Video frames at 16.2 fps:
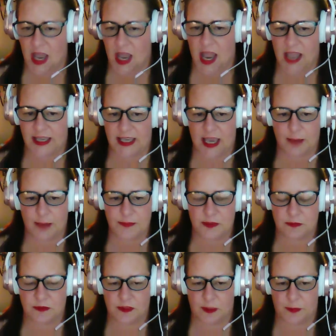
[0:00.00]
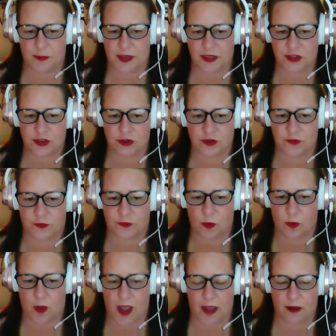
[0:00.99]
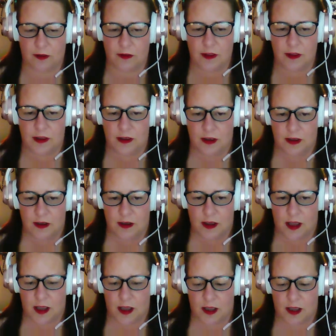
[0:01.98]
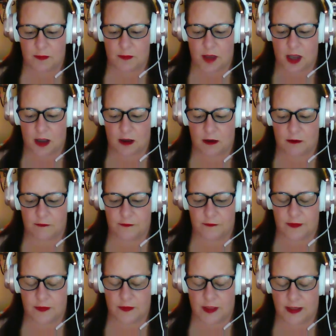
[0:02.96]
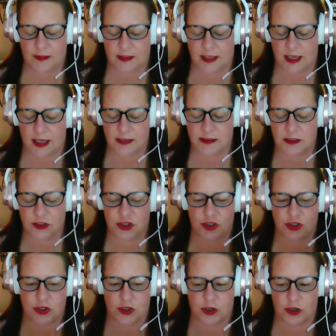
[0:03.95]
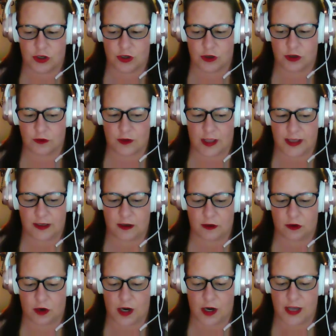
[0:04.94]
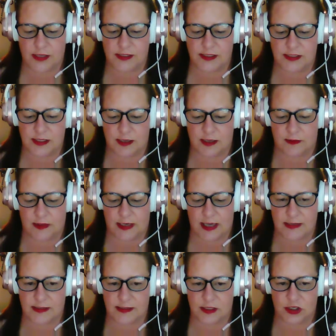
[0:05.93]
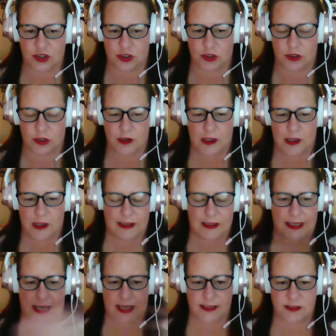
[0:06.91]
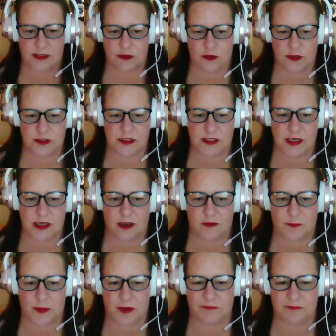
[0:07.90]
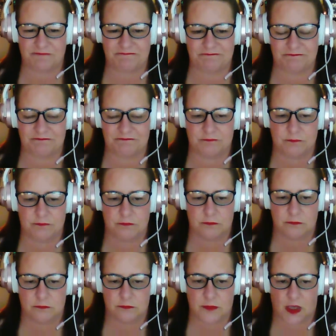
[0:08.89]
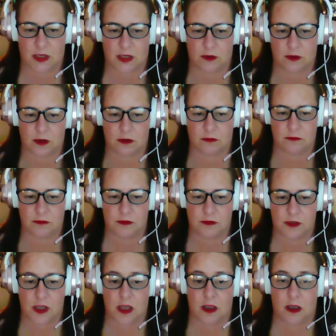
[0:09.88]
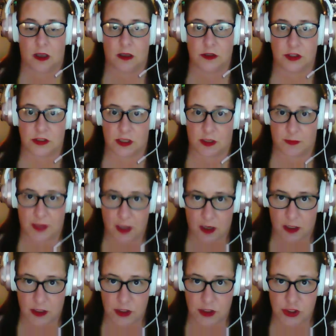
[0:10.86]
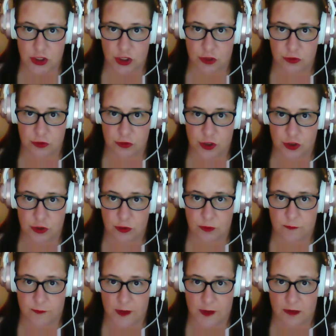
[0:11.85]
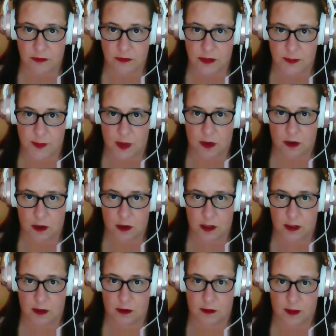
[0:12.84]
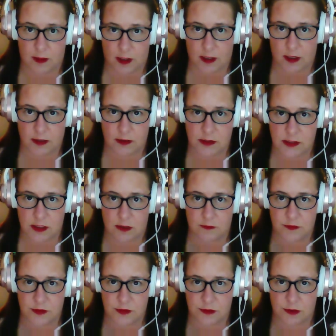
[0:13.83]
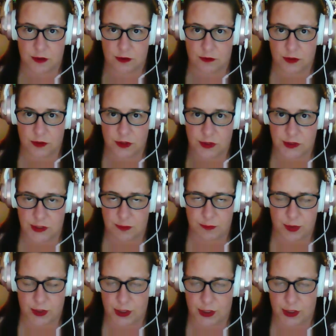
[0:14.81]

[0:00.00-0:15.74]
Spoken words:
I kept the pictures for a while of like the Kessinger like crest and the Kessinger castle and stuff, but I don't know. Just gonna be honest, YouTube frowns upon that kind of stuff, so I just didn't put it